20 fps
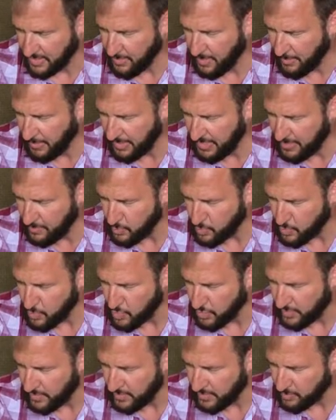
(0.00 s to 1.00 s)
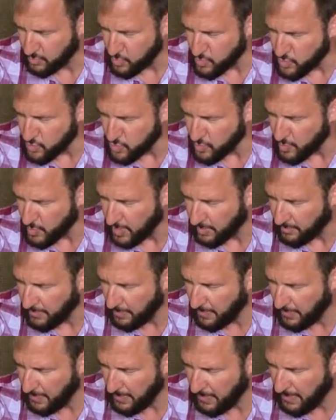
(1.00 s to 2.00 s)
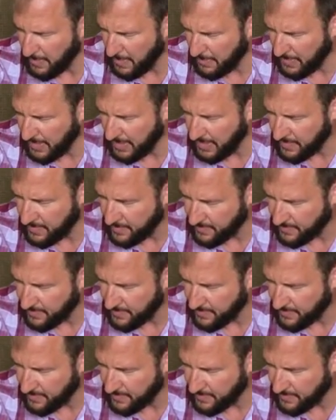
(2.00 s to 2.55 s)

Come on, buddy. Puppy, puppy, puppy.